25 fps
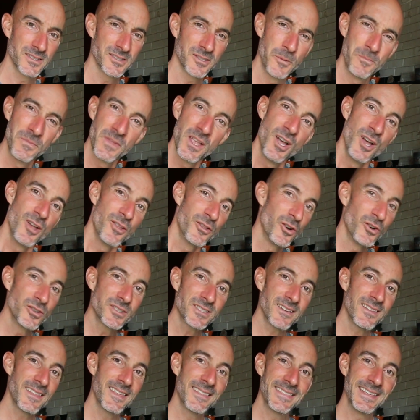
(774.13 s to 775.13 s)
So
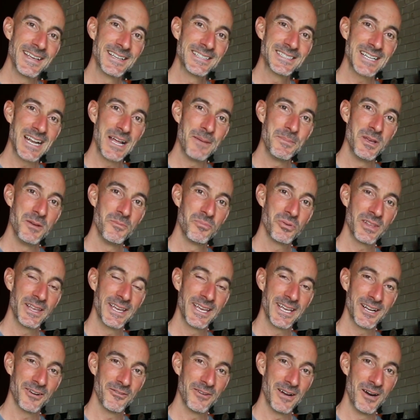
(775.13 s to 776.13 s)
those are the things that I've been
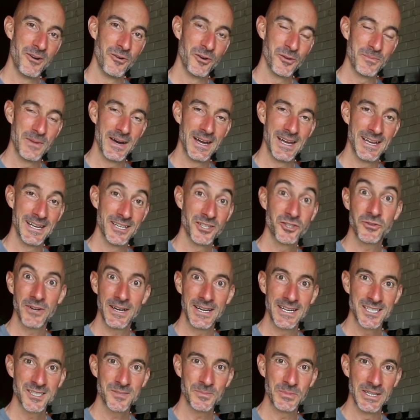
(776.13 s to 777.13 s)
playing around with my
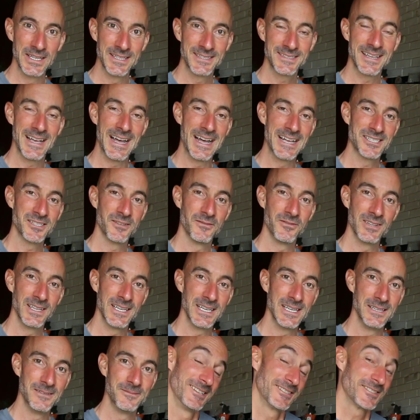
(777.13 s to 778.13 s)
training splits as of late.